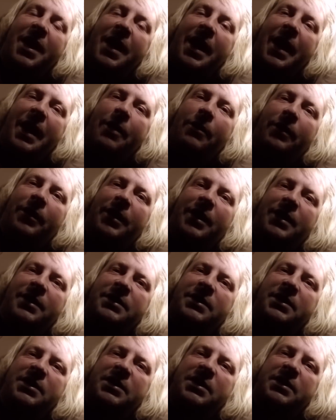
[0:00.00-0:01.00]
our
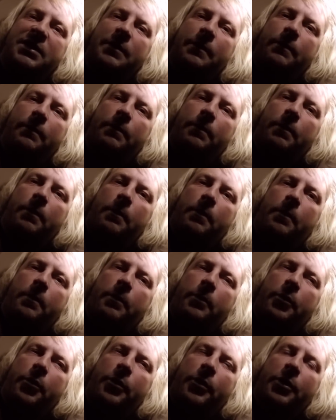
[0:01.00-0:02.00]
latest
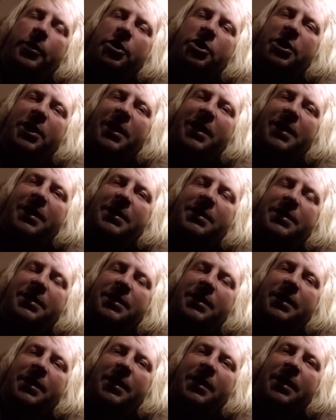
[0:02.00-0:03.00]

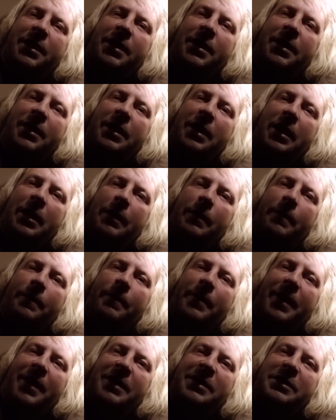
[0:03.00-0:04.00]
project
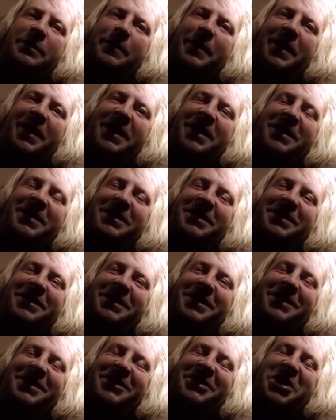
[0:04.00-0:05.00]
back to base,
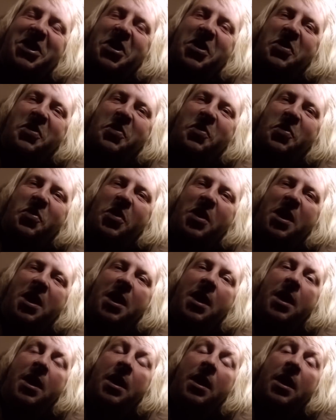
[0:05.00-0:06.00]
so
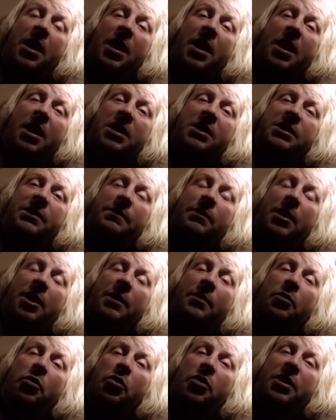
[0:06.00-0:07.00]

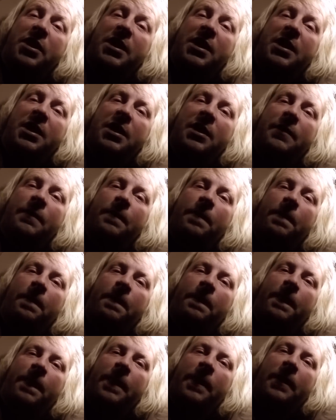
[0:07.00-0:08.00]
tomorrow morning
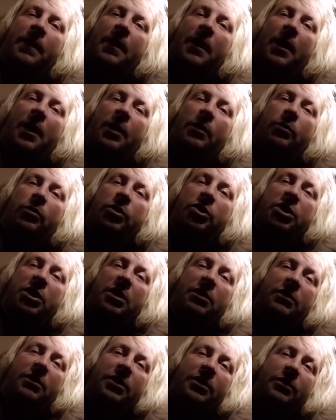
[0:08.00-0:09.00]
I will
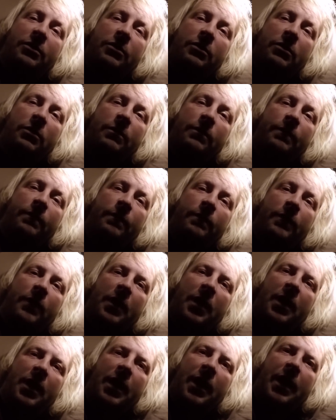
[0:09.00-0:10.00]
show you
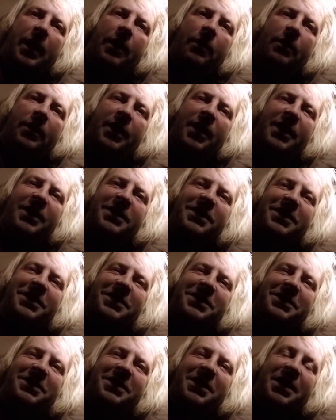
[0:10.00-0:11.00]
our
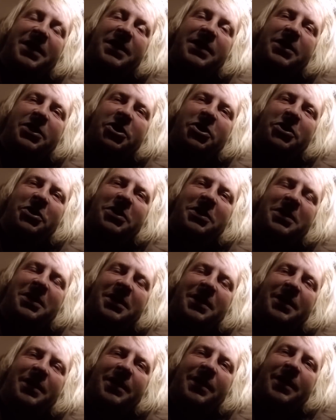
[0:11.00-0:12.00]
latest edition.
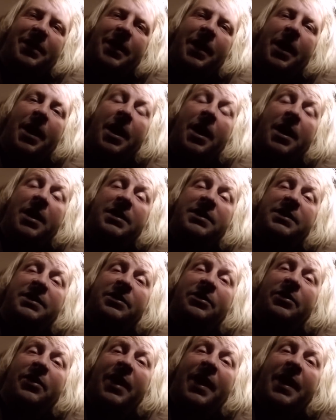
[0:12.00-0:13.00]

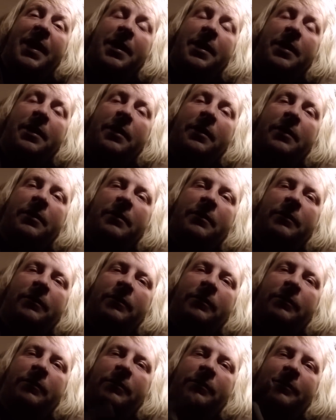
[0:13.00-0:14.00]
Until then,
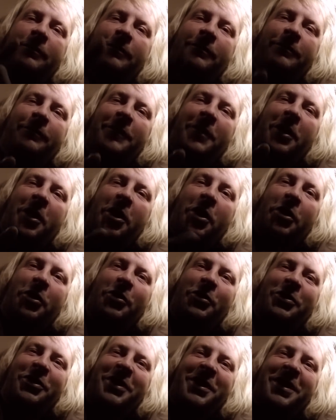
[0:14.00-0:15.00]

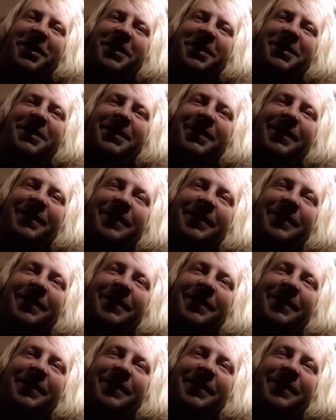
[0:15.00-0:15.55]
good night.